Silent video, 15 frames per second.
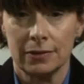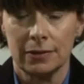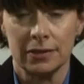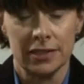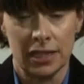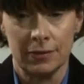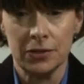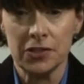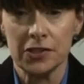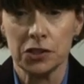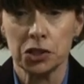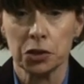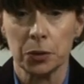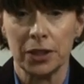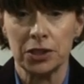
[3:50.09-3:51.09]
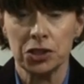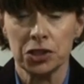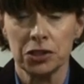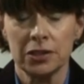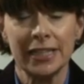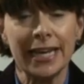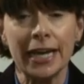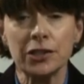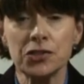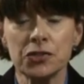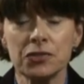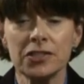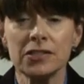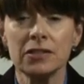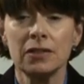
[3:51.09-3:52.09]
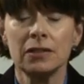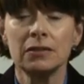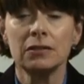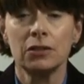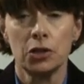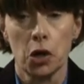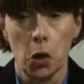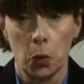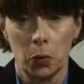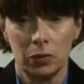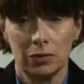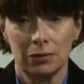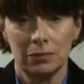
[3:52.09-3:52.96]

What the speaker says: In David's situation, the answer is no,